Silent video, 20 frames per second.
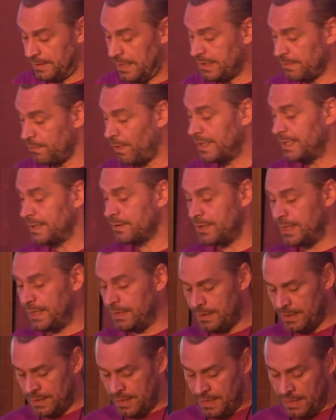that's my screen.
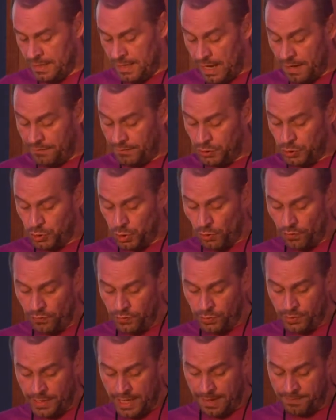I will show
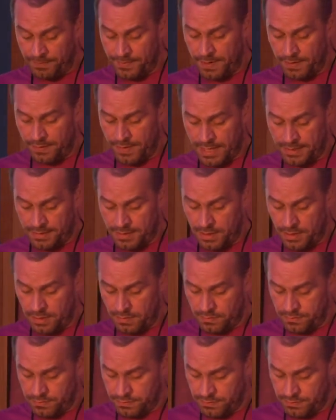you the app right now.